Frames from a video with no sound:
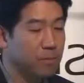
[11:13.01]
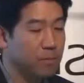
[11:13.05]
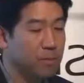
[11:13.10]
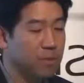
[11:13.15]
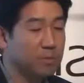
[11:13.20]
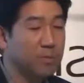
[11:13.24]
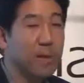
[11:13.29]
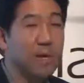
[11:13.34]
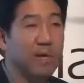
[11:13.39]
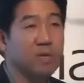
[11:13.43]

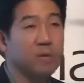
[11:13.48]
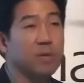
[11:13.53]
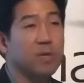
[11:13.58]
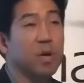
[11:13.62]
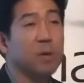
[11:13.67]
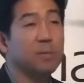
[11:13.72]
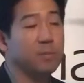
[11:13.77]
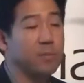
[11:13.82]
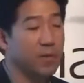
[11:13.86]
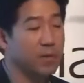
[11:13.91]
The spec has
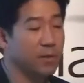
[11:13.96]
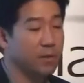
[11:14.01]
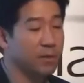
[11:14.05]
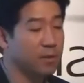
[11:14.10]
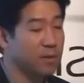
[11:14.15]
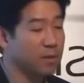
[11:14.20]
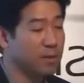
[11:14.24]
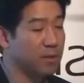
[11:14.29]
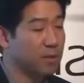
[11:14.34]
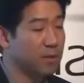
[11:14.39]
been
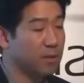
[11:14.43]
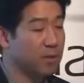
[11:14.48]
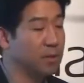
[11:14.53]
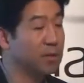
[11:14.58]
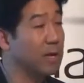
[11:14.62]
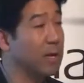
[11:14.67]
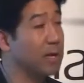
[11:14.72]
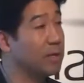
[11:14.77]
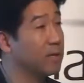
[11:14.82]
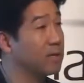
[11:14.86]
updated to include the
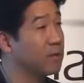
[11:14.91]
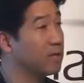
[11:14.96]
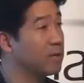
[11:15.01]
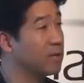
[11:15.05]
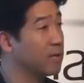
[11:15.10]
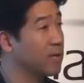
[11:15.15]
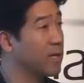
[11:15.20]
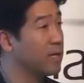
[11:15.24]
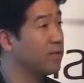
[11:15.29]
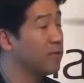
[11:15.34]

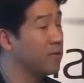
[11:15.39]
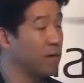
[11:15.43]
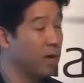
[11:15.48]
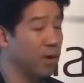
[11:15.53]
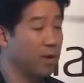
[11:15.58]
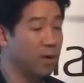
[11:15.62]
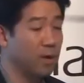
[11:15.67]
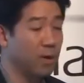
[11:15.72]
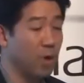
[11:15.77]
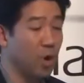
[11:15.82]
latest
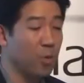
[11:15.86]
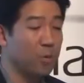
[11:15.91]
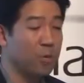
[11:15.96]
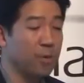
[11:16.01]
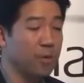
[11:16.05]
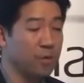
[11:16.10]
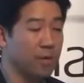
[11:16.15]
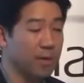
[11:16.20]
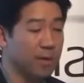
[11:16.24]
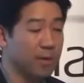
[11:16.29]
state-of-the-art
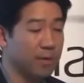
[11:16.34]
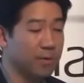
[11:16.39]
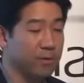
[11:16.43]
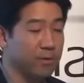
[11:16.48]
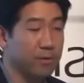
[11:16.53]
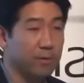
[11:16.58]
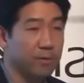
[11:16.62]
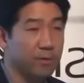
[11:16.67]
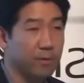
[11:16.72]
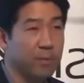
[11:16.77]
open
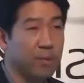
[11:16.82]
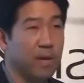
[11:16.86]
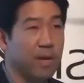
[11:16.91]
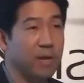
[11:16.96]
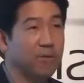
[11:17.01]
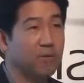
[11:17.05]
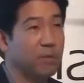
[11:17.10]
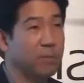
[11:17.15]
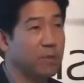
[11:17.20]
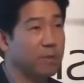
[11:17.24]
standards from the
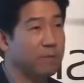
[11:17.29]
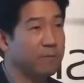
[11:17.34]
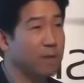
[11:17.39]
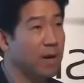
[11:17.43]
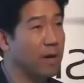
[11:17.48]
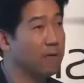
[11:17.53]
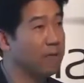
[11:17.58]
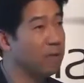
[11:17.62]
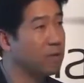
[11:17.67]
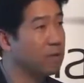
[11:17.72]

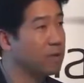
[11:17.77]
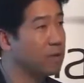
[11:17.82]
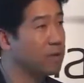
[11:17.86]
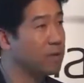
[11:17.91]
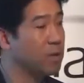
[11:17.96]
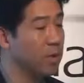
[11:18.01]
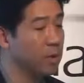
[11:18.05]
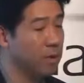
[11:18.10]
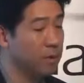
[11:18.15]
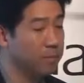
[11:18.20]
HTML5
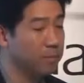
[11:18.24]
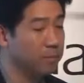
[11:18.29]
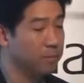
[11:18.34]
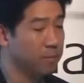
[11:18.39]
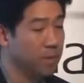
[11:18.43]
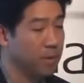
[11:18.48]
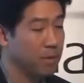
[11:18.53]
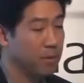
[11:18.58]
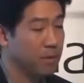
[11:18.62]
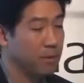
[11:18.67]
community,
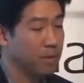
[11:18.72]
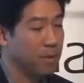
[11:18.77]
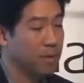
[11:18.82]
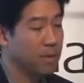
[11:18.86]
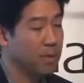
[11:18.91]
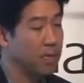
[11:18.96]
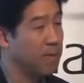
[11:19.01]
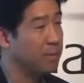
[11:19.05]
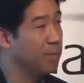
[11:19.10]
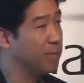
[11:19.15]

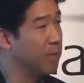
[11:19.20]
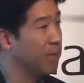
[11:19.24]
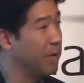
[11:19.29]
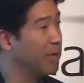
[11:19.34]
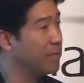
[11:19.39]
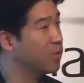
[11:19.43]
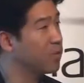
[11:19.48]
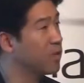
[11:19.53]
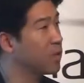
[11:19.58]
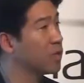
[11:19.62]
keeping
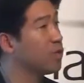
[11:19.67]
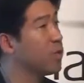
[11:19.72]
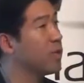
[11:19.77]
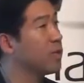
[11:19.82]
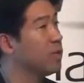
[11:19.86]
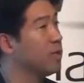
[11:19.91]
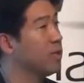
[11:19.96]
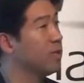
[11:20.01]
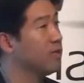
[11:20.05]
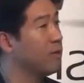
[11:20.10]
pace with the
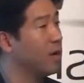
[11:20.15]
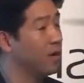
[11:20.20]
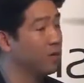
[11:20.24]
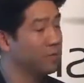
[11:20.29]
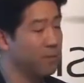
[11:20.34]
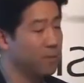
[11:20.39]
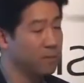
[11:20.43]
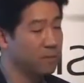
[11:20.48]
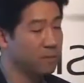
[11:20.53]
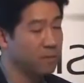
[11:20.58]
quickly
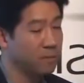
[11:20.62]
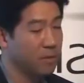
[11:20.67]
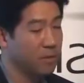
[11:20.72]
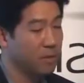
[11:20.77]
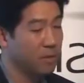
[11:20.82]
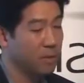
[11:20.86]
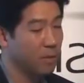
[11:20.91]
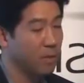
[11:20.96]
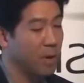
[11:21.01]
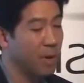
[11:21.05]
evolving
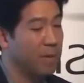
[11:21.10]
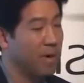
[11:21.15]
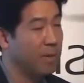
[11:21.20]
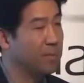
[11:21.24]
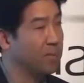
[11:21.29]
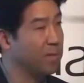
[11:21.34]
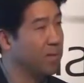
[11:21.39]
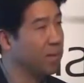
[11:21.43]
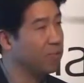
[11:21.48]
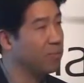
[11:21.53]
web
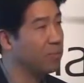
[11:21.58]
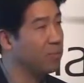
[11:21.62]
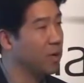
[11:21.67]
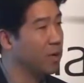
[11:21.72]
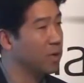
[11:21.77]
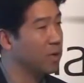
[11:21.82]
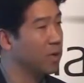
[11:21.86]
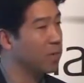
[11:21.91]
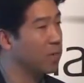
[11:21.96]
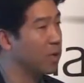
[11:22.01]
application
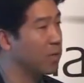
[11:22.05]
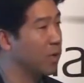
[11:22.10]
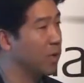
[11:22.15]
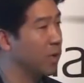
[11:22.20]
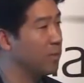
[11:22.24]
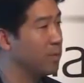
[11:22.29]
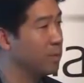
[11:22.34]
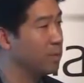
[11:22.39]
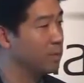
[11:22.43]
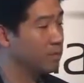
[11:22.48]
market
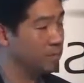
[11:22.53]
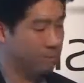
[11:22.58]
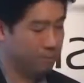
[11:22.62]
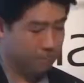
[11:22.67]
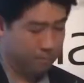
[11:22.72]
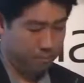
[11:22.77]
requirements.